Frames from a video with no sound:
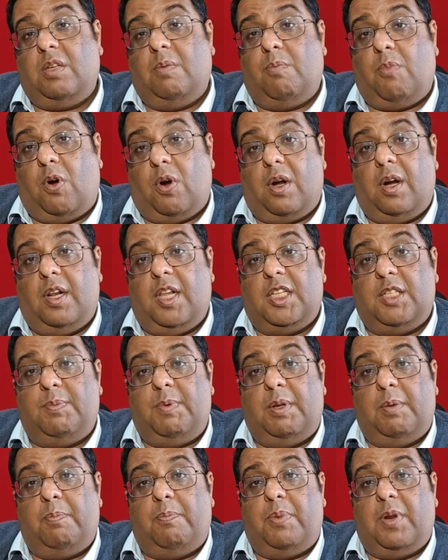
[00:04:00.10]
is a model
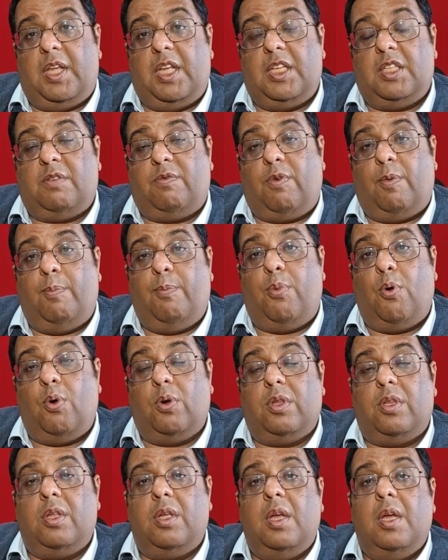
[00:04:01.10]
that's been praised for
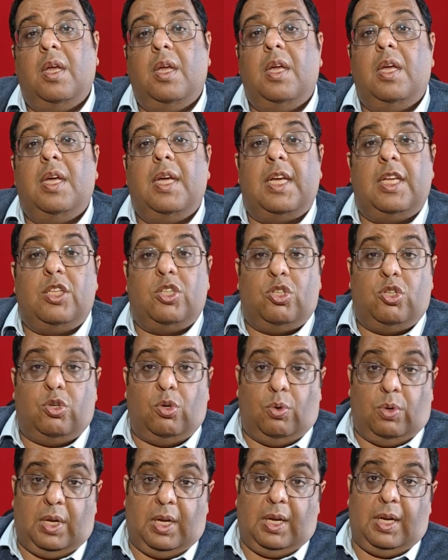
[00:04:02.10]
both
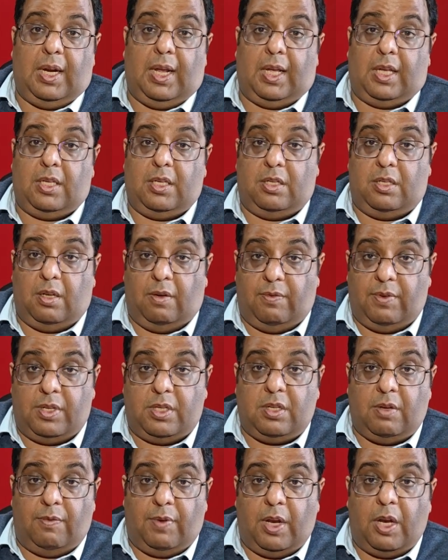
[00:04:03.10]
ensuring like
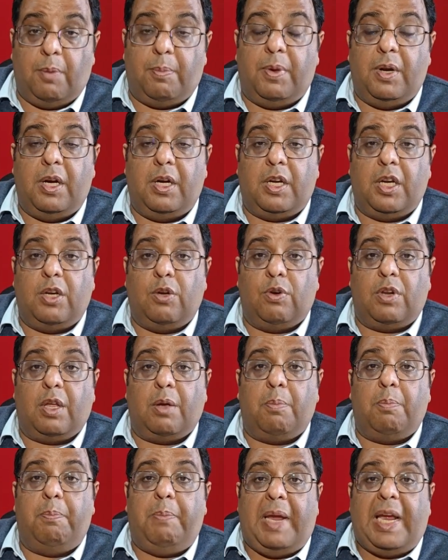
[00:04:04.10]
service availability
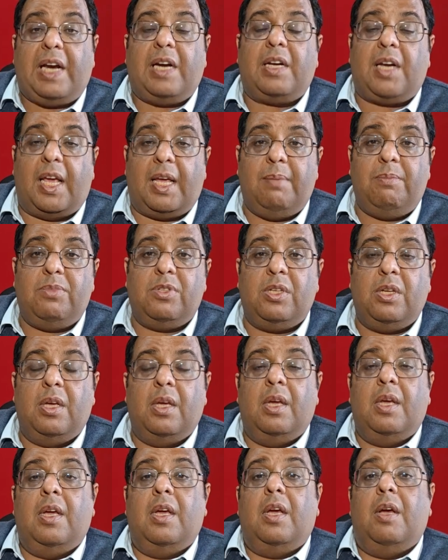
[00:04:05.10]
during peak times,
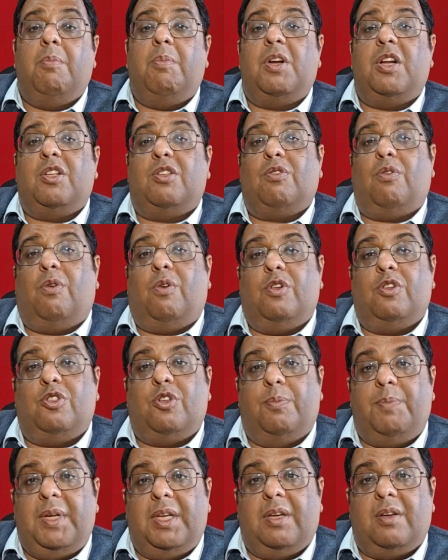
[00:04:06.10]
but it's
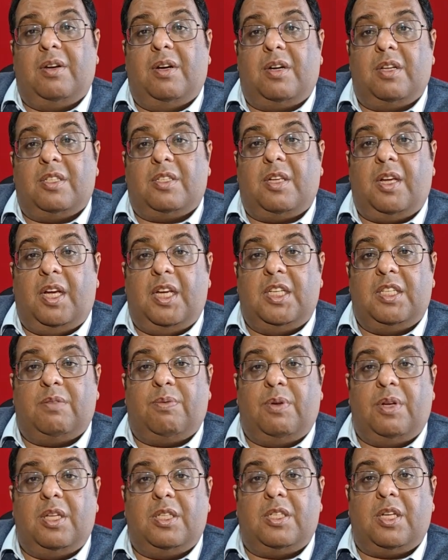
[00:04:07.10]
also been
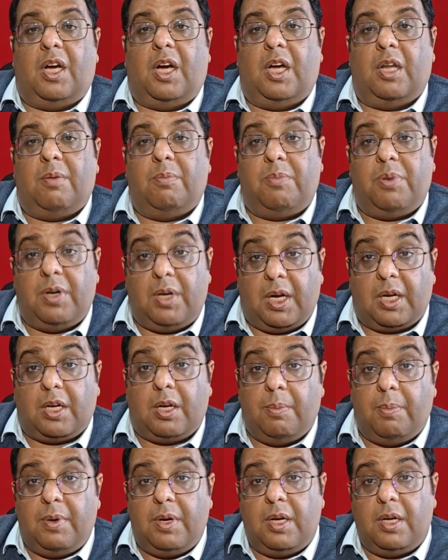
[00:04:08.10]
criticized for its
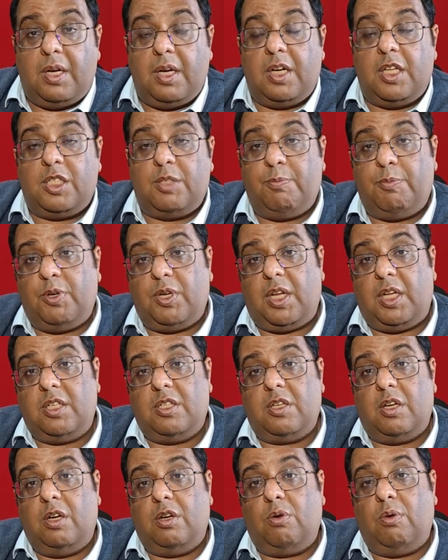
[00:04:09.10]
unpredictability and its
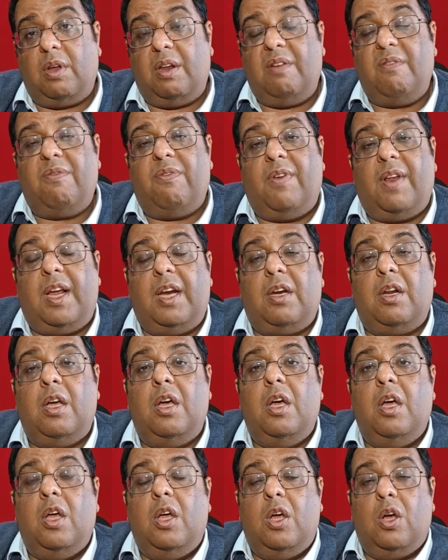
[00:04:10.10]
potential to inflate
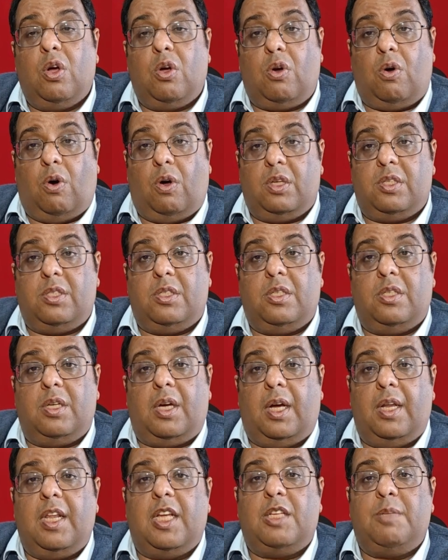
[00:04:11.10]

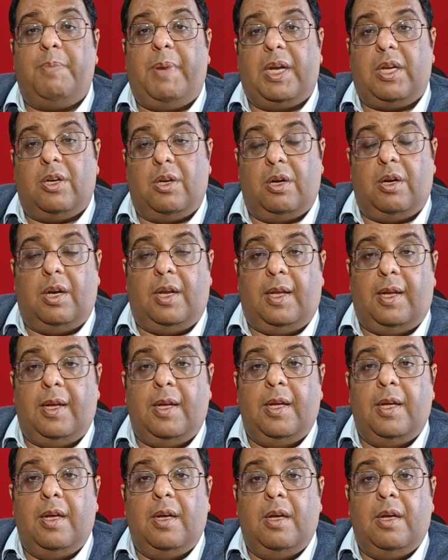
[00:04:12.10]
costs unexpectedly.